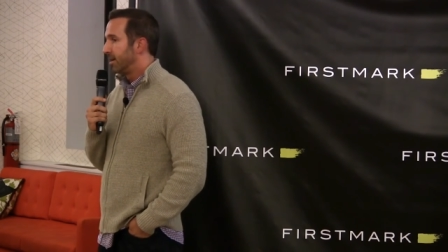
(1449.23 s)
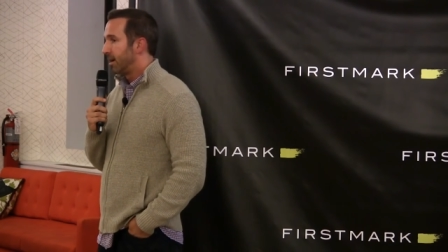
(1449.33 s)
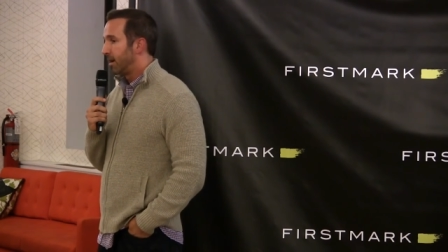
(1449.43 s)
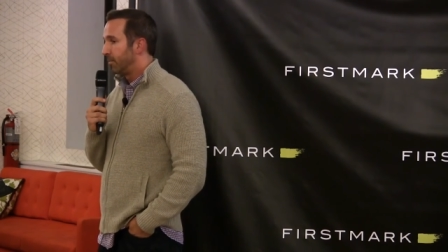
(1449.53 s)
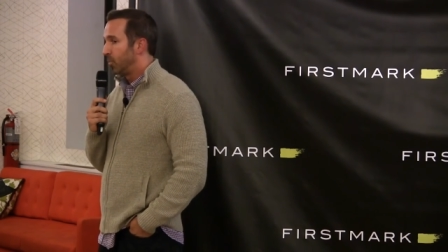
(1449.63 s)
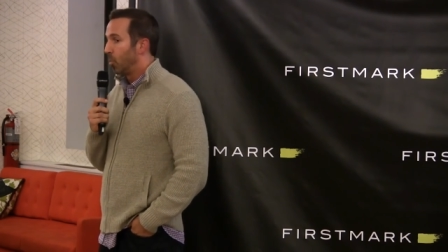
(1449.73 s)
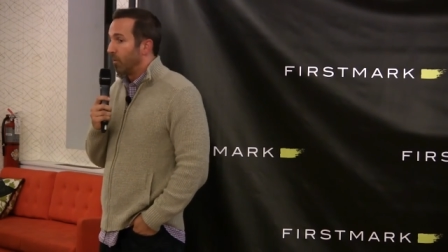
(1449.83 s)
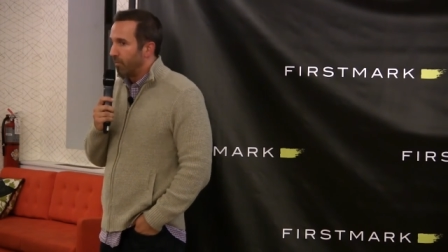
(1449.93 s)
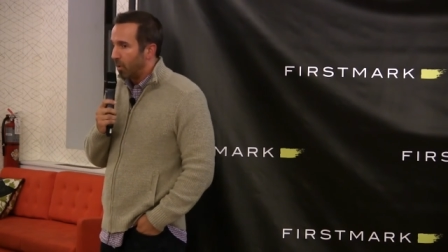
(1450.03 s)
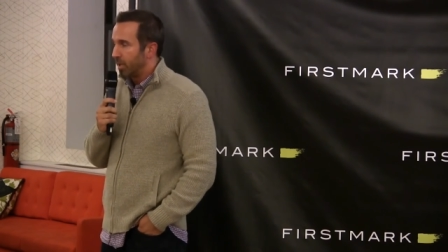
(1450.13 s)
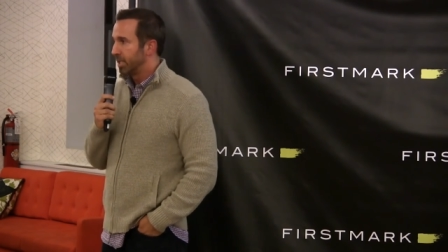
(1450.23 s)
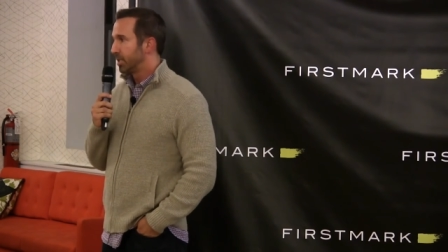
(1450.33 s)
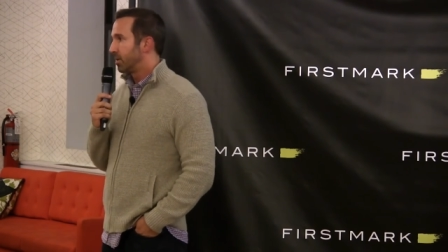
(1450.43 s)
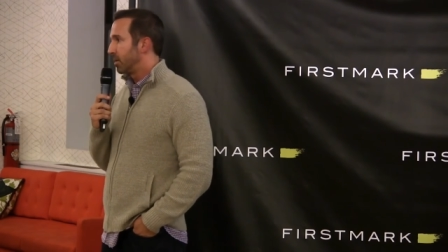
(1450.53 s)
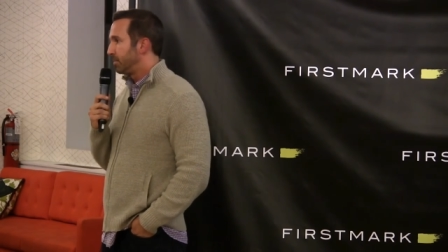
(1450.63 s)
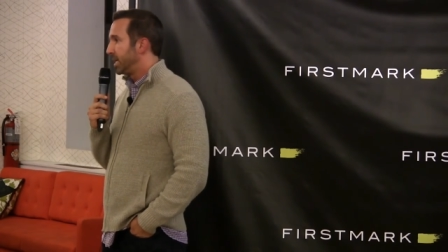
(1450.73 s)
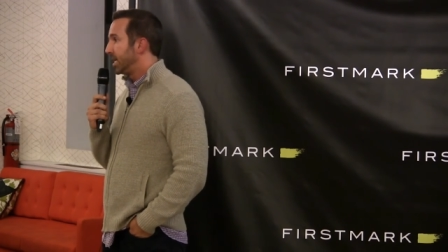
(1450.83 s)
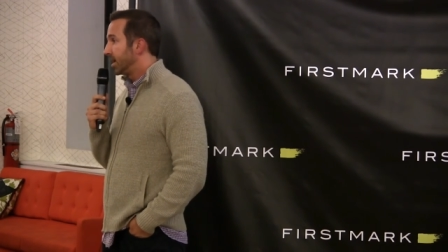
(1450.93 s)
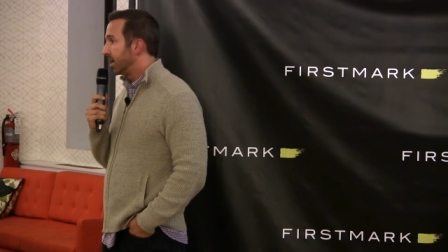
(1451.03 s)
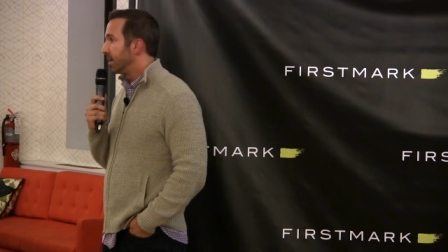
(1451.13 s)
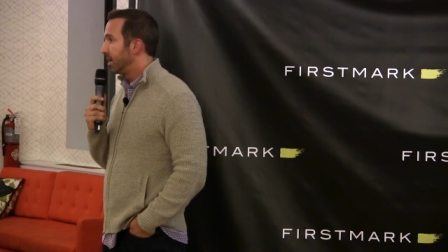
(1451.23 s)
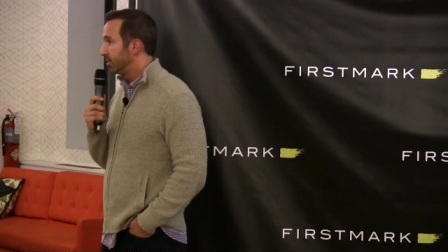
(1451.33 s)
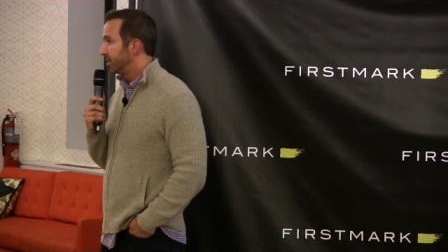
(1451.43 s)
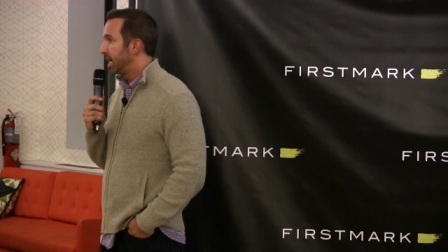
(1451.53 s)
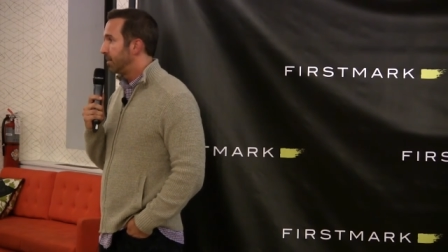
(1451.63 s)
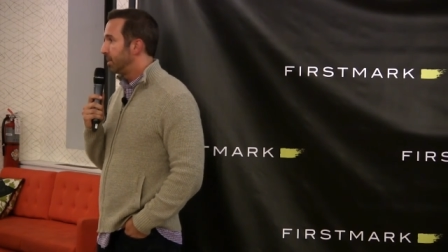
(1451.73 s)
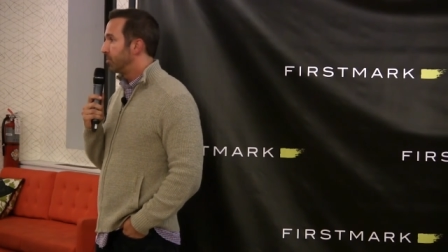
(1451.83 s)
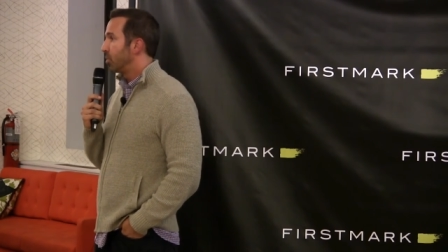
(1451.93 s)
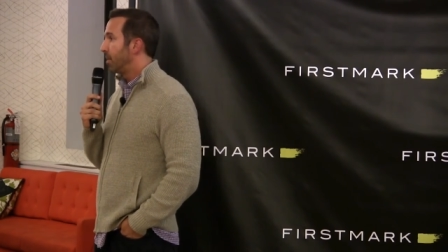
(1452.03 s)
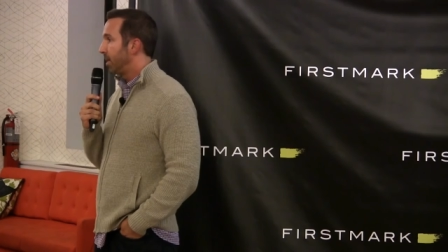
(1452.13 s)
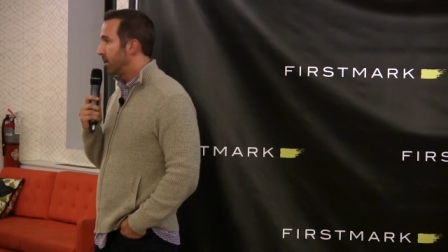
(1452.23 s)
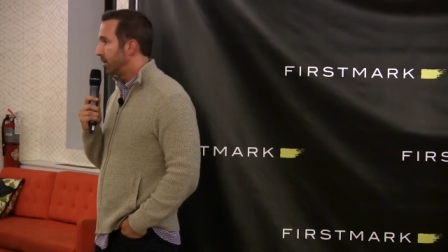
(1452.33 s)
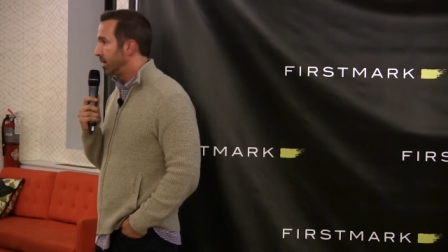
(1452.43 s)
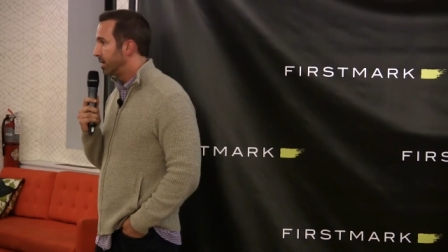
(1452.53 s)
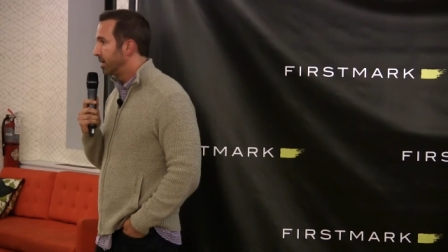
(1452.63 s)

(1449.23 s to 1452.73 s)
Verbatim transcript: Um, we're focused on media and entertainment primarily.